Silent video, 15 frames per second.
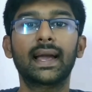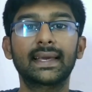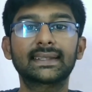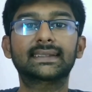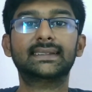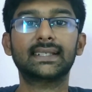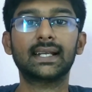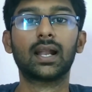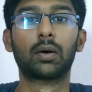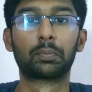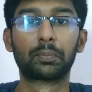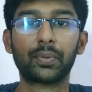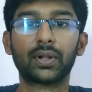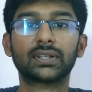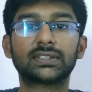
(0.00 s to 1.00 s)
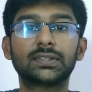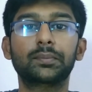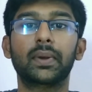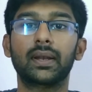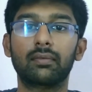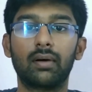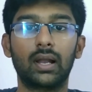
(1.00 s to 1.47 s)
It's an
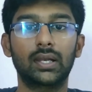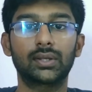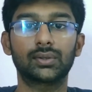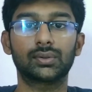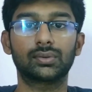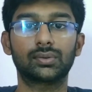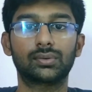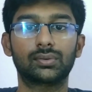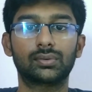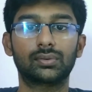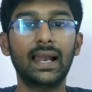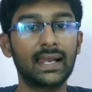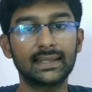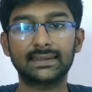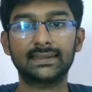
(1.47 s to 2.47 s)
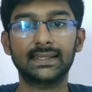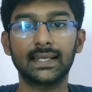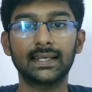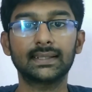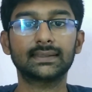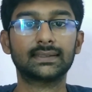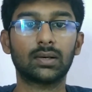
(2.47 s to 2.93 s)
approximate value. Let's
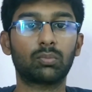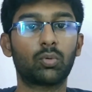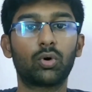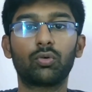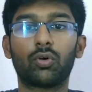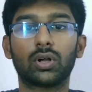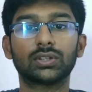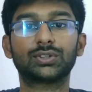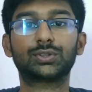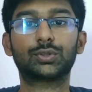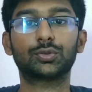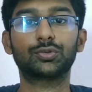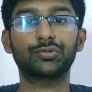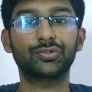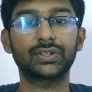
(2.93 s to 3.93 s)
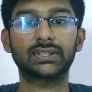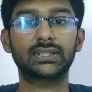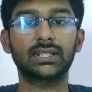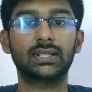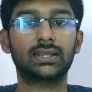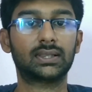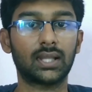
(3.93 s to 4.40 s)
say someone wants to visit